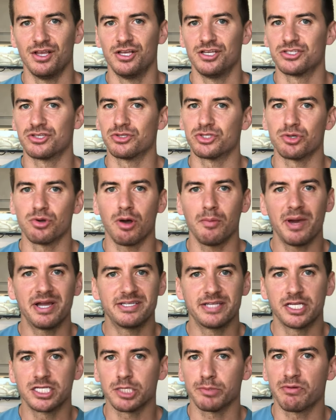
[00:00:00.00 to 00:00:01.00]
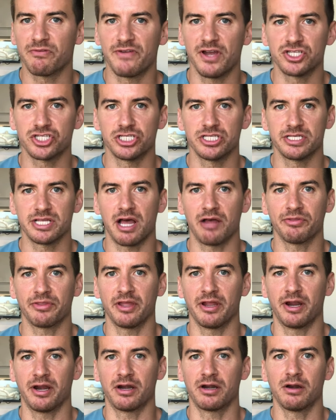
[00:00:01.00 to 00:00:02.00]
So to all my dental professionals out
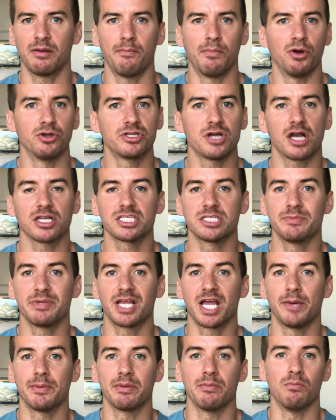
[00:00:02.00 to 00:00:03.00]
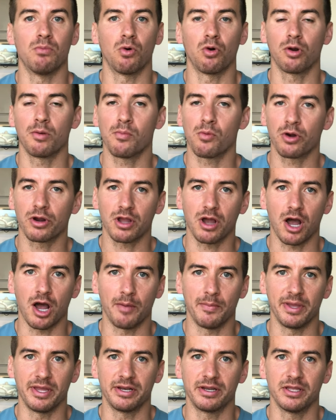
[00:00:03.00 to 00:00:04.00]
there, Botox is becoming more and more
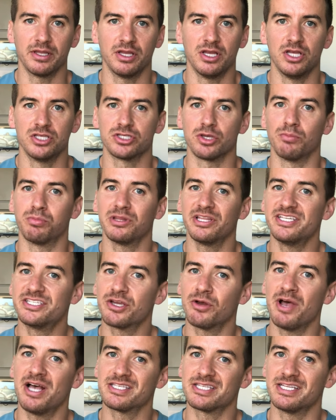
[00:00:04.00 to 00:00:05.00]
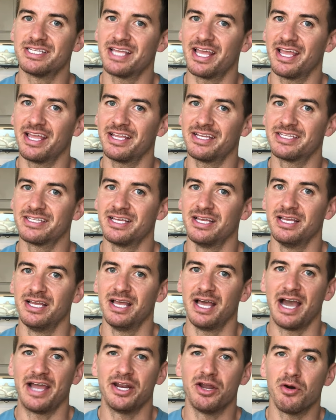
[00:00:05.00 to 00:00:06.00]
common. So please don't hesitate.
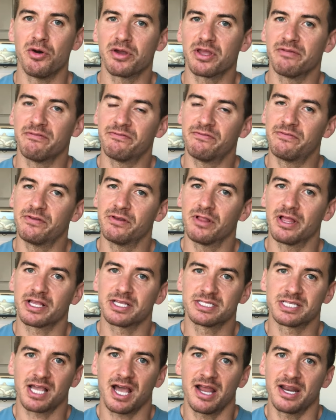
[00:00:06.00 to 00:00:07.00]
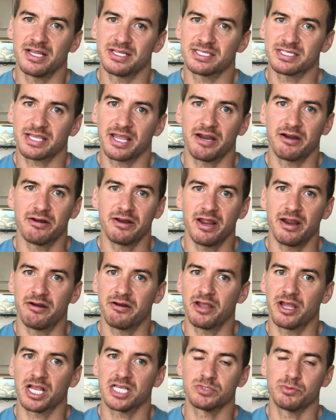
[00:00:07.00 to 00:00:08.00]
I know it can feel like it's kind of a scary
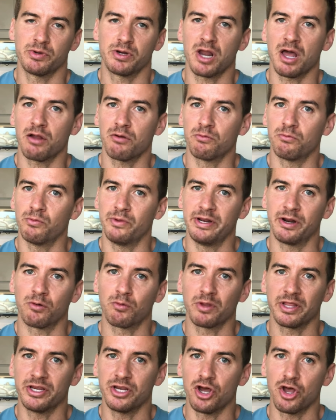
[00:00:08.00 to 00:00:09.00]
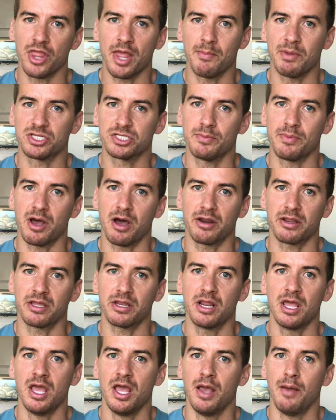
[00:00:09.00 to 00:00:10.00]
area because we don't, we don't really know that much about
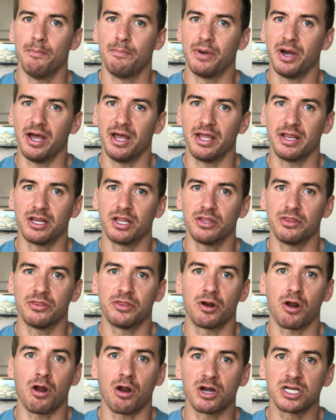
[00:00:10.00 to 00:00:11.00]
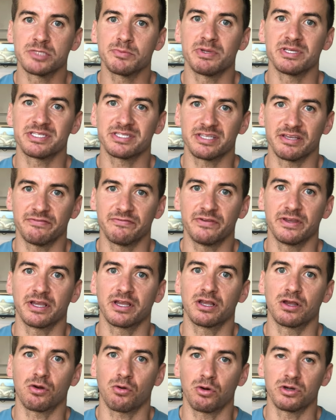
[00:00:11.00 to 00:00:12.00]
it. But there are
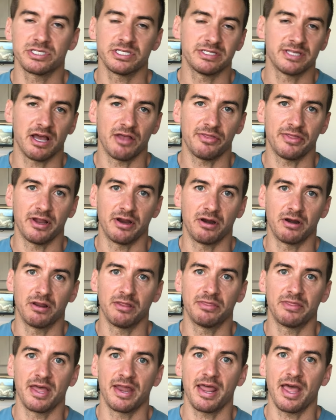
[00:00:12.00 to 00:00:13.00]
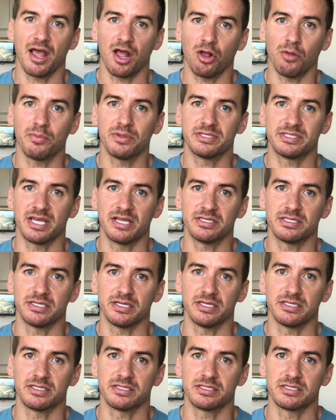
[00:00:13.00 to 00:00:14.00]
specific courses out there that help
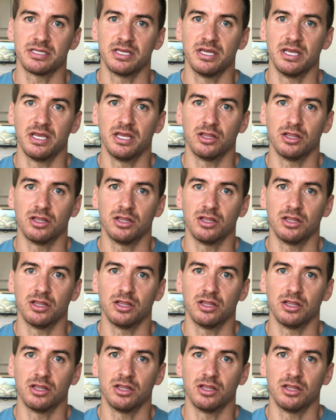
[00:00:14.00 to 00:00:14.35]
dentists